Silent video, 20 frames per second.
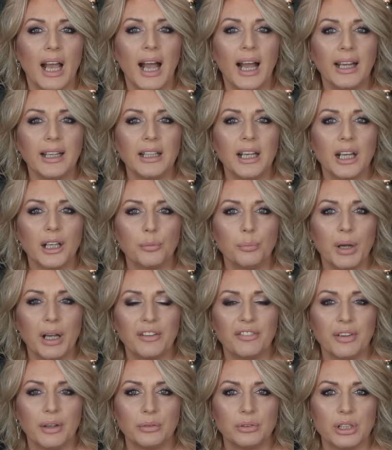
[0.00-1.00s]
I like
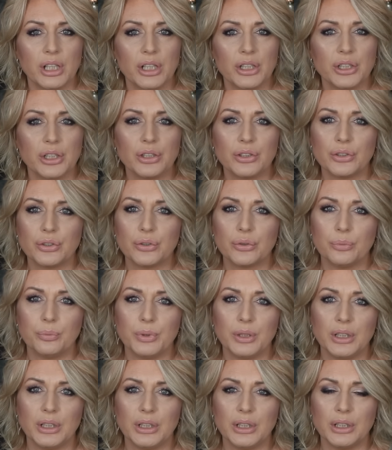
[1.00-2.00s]
my foundations to
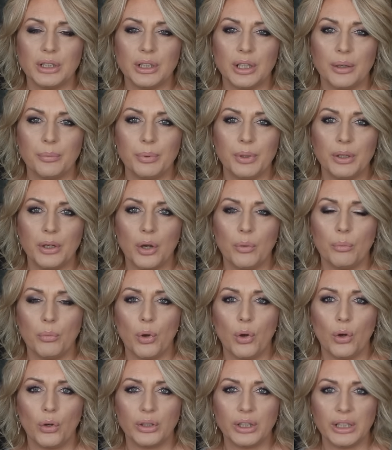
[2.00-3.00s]
be a bit
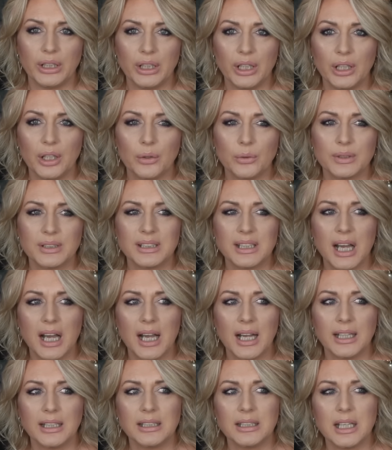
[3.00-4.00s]
more on a yellow
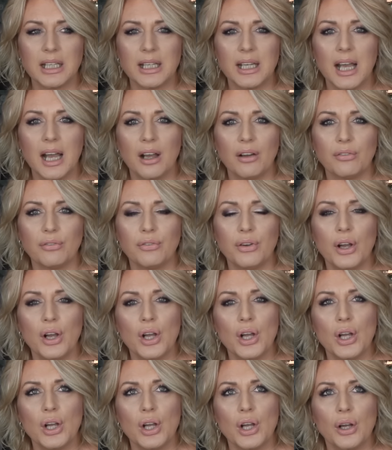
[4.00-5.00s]
side. They have,
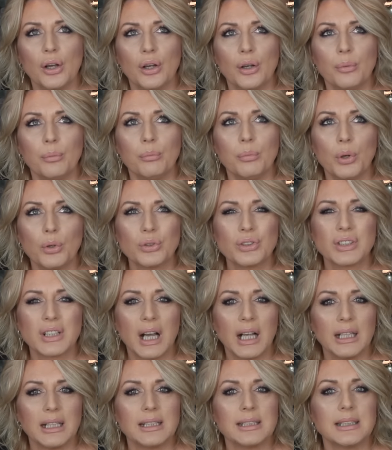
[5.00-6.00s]
most
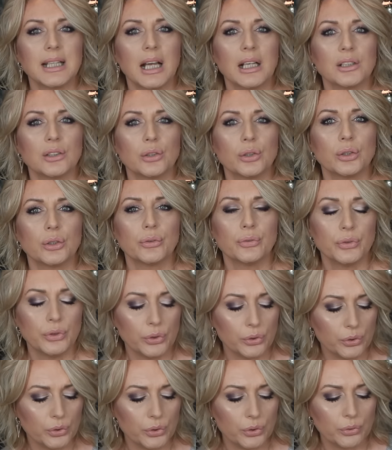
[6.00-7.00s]
colors are sort of
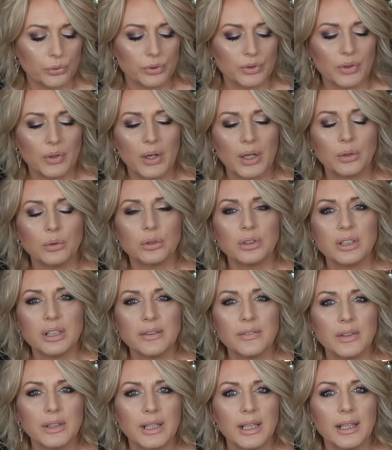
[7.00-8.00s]
neutral, so I could
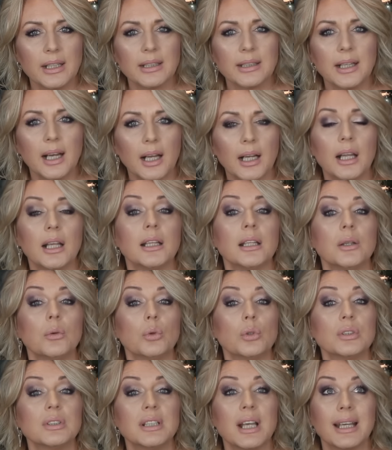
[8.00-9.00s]
never get a color that
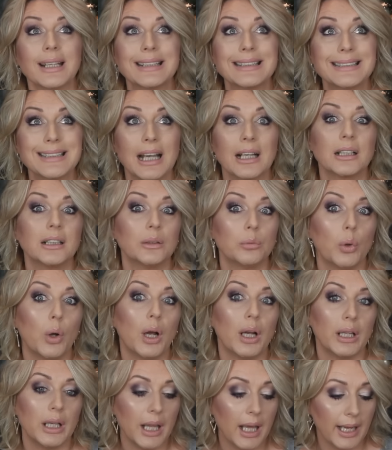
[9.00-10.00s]
was exactly what
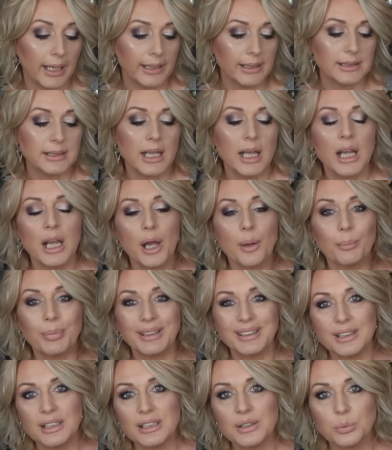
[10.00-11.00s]
I liked,
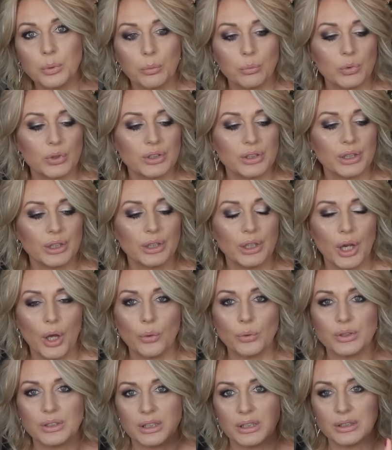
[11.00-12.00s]
but this one was the
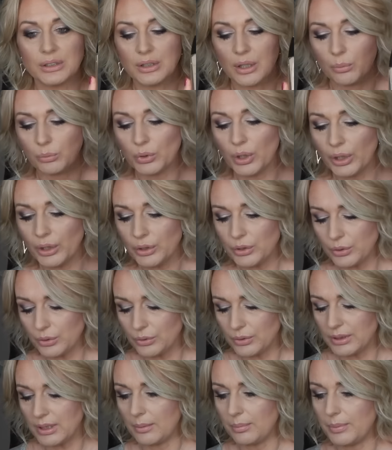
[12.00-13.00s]
closest, so I'm going to
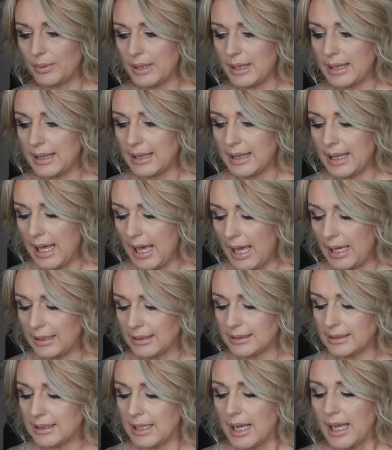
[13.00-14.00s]
use up
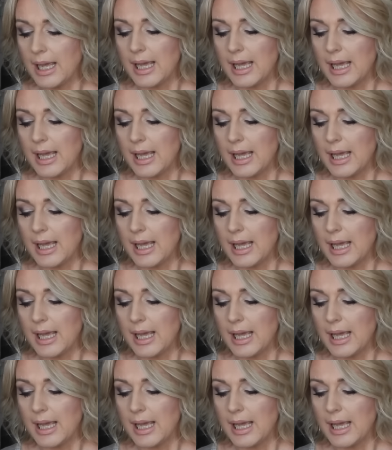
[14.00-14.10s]
that.